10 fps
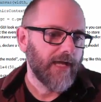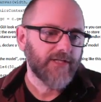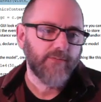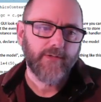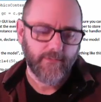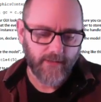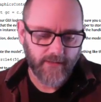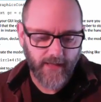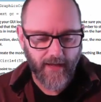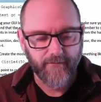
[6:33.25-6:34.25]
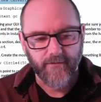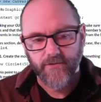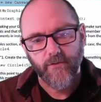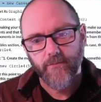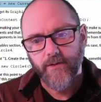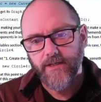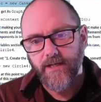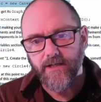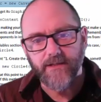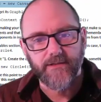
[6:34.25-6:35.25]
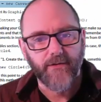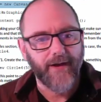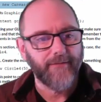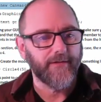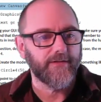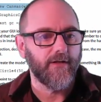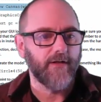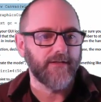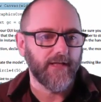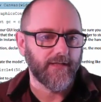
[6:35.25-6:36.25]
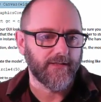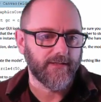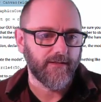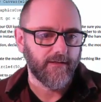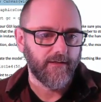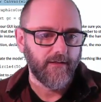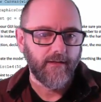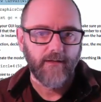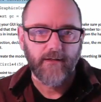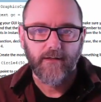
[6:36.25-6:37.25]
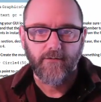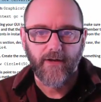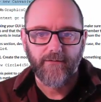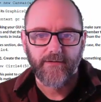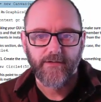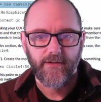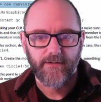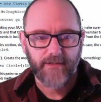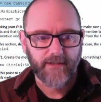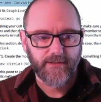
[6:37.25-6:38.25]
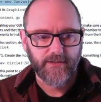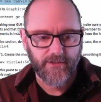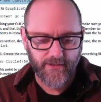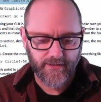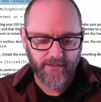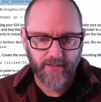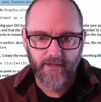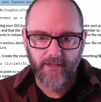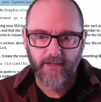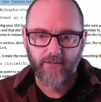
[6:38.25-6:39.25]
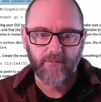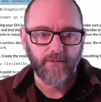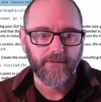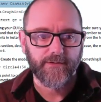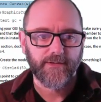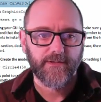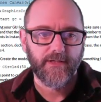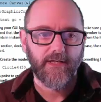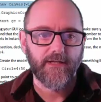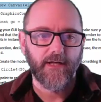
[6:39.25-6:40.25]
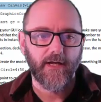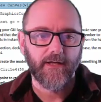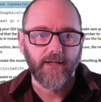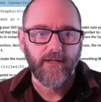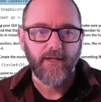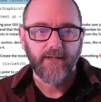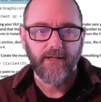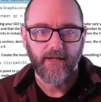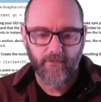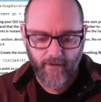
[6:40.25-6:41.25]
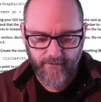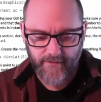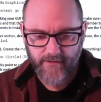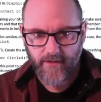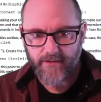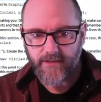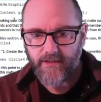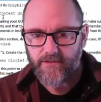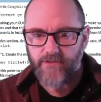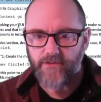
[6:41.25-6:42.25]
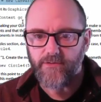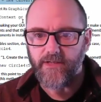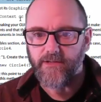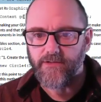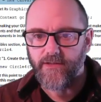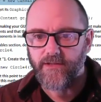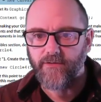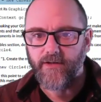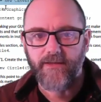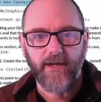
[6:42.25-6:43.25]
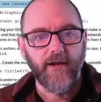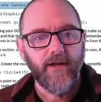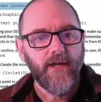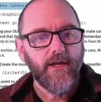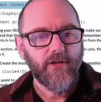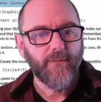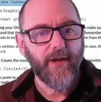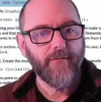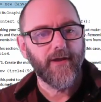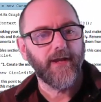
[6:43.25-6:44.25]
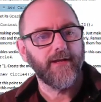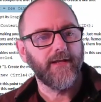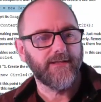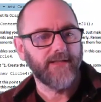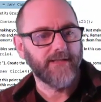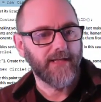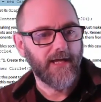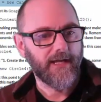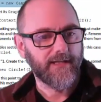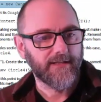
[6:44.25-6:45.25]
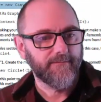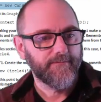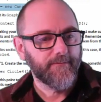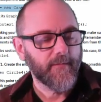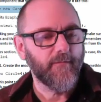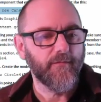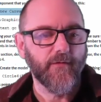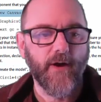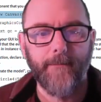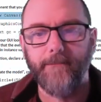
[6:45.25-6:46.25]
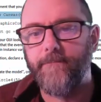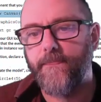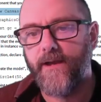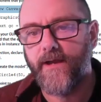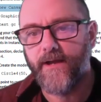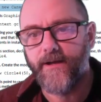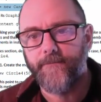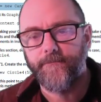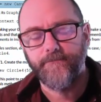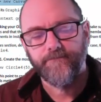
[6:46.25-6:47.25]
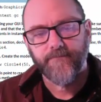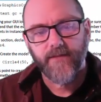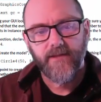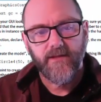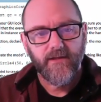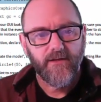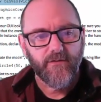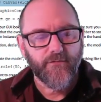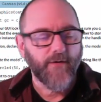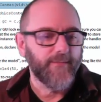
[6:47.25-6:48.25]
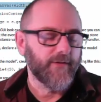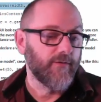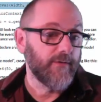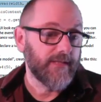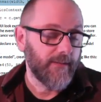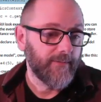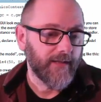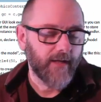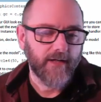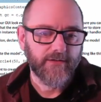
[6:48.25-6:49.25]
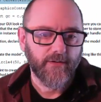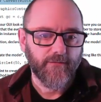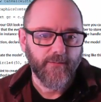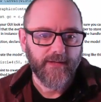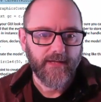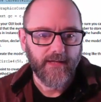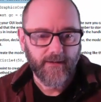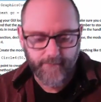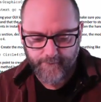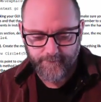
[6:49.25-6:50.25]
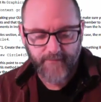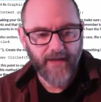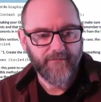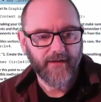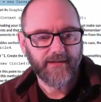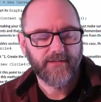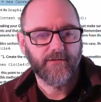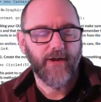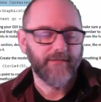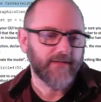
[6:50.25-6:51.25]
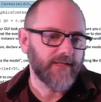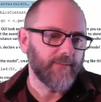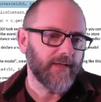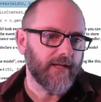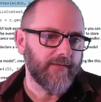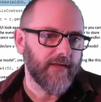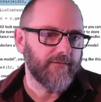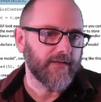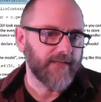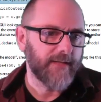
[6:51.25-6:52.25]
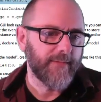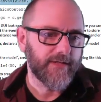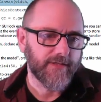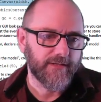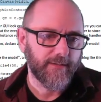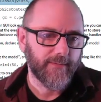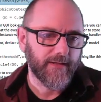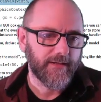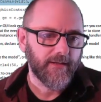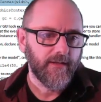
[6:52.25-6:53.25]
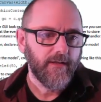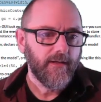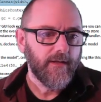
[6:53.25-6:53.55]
Actually, we don't need the canvas. What we need is the graphics context. Graphics context GC equals C dot get graphics context 2D. So that's right there. You might recognize these lines from the GUI template. From the FX graphics template and the FX animation template.